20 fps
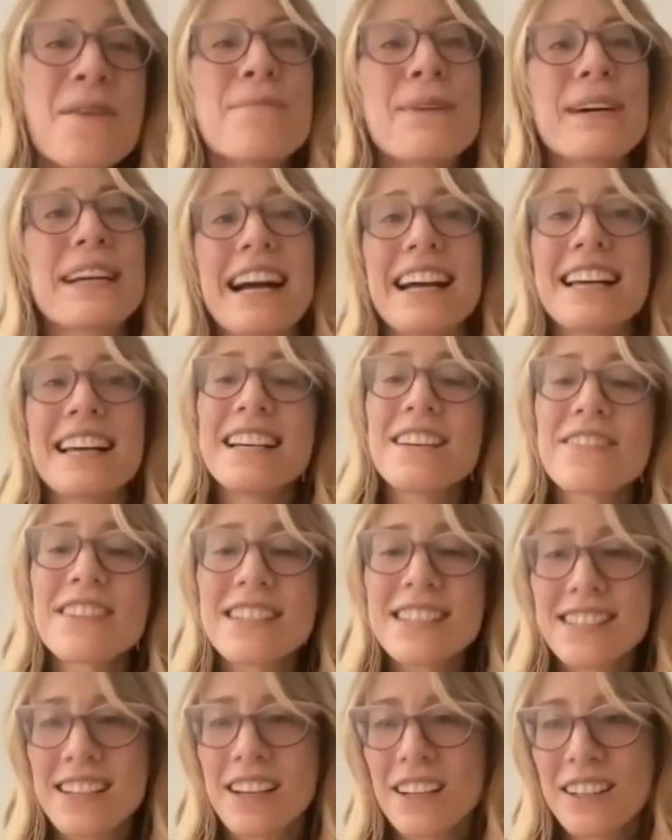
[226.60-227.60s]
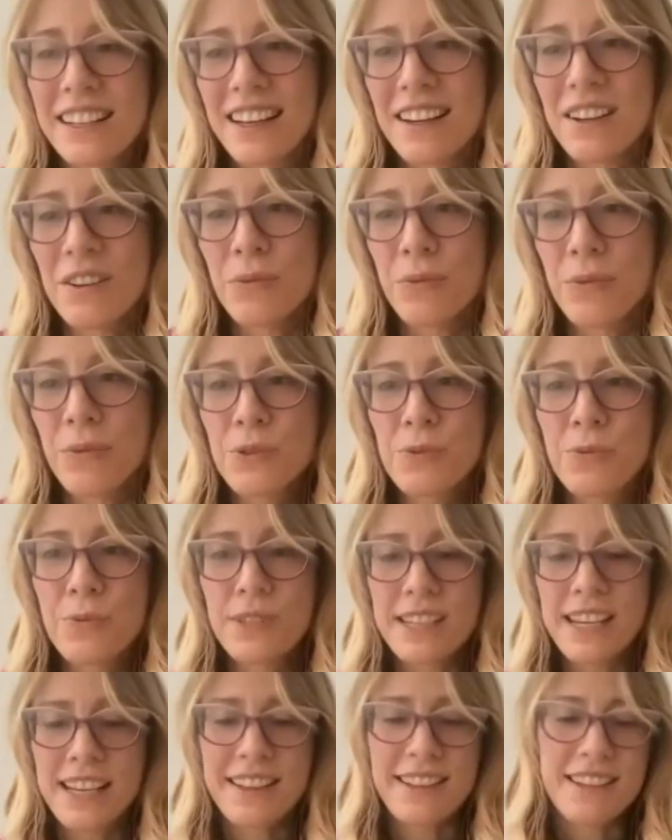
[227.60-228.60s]
But yeah, even Zelda, which
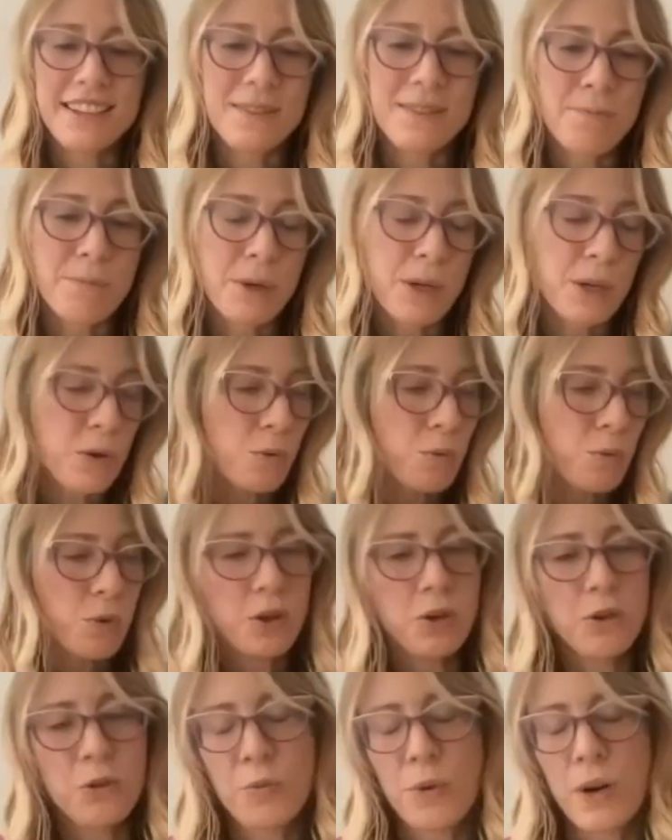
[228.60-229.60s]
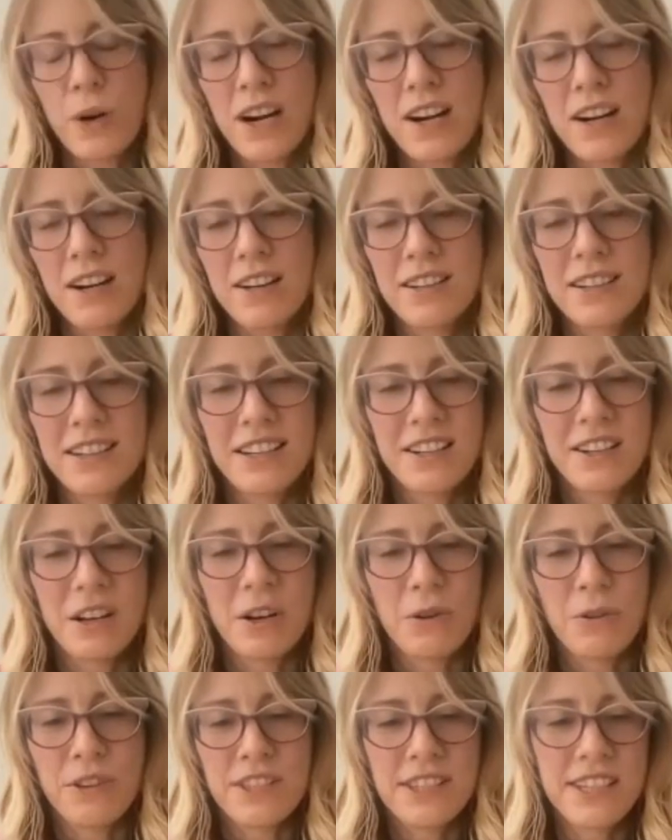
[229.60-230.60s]
was like this big world where
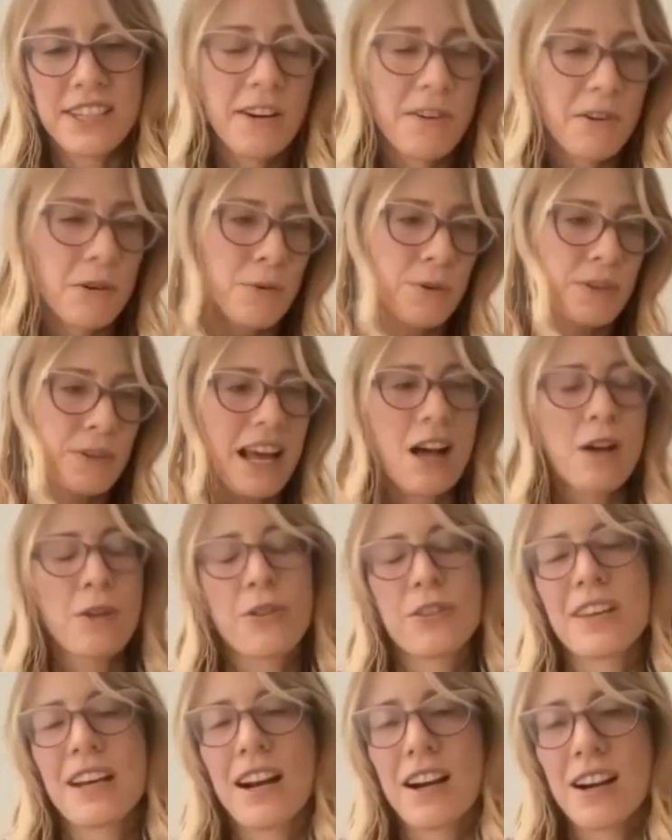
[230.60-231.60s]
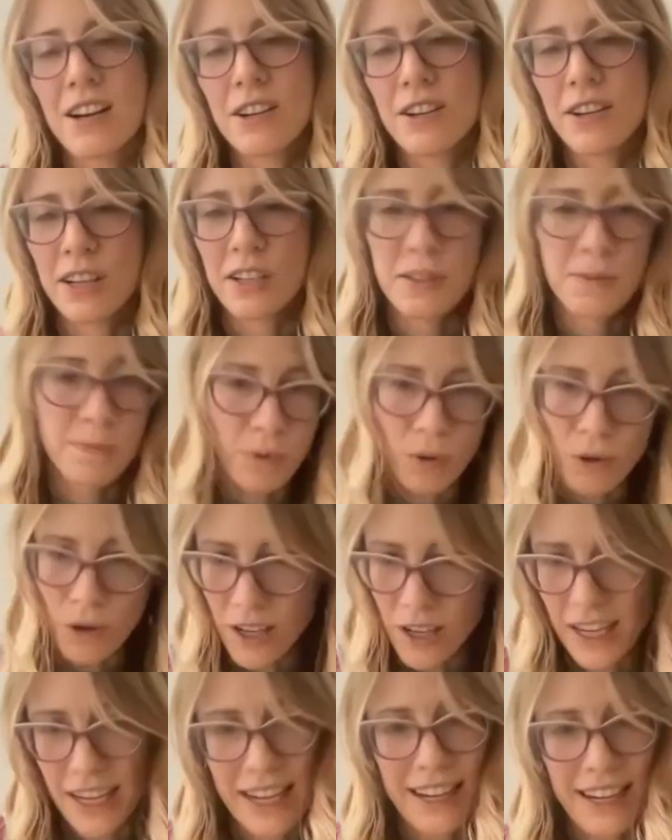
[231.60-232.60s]
this hero was out there
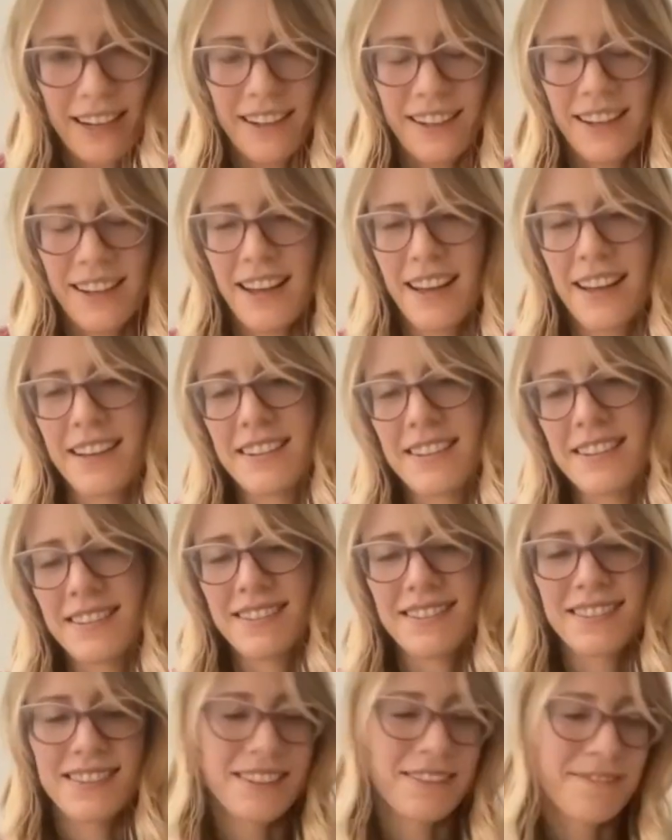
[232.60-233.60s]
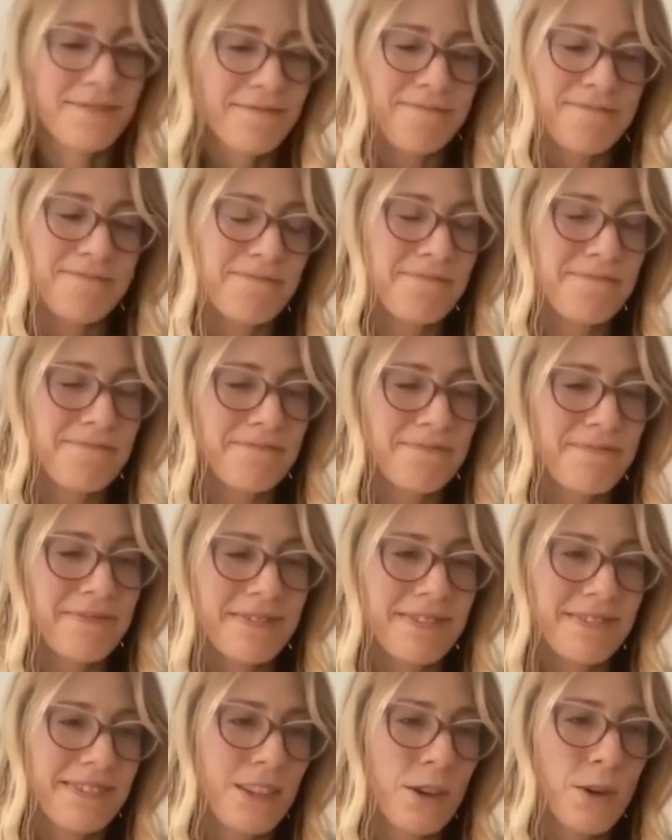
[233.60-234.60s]
exploring, and
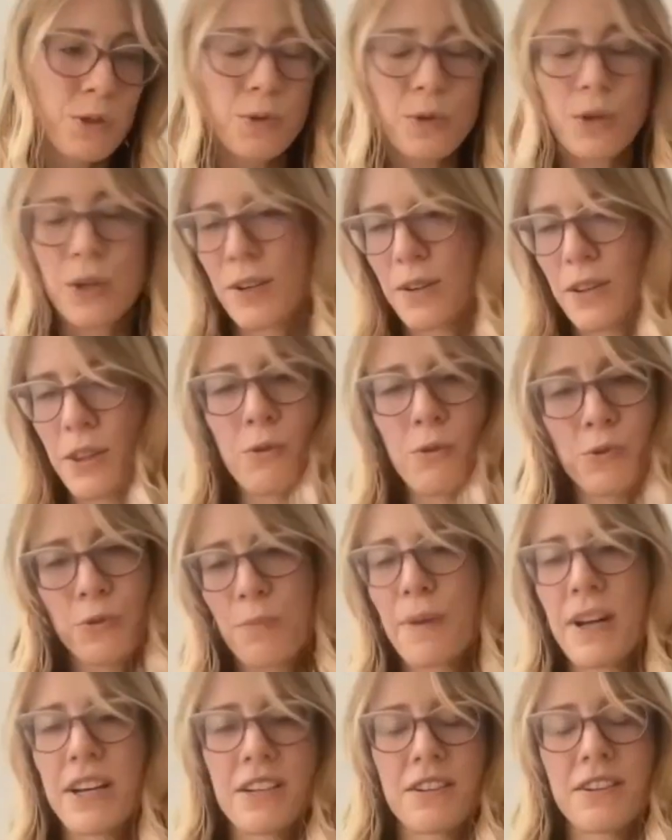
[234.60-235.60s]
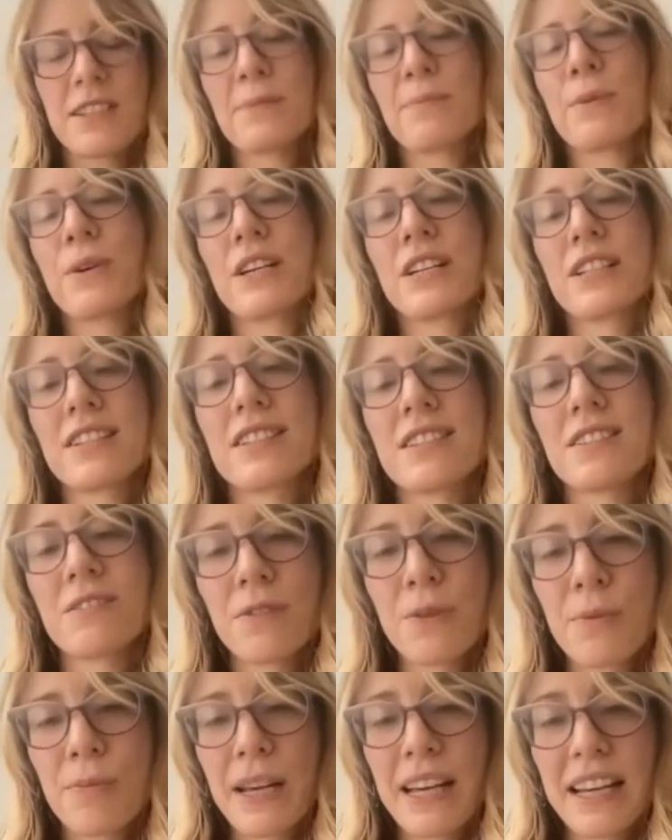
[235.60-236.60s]
those were major inspirations
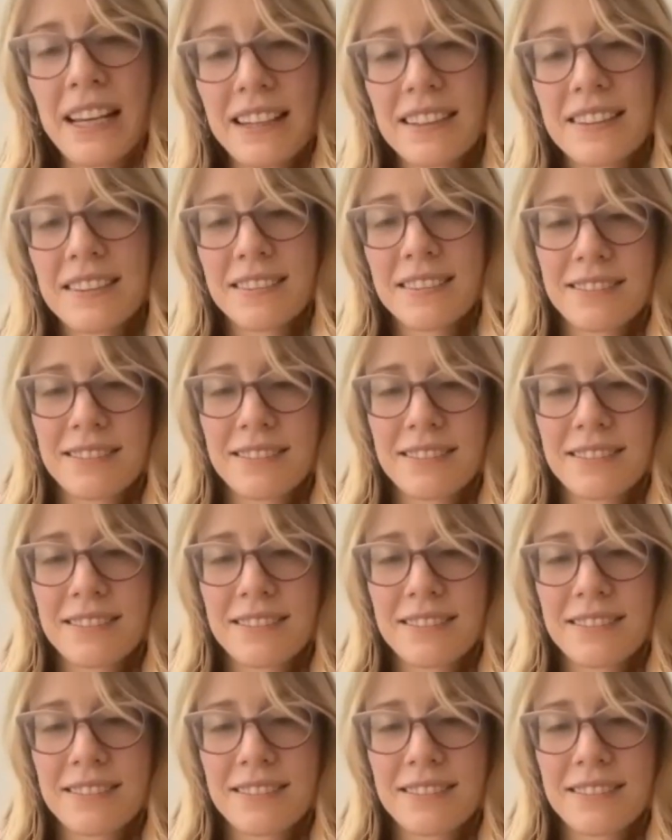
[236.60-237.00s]
for me.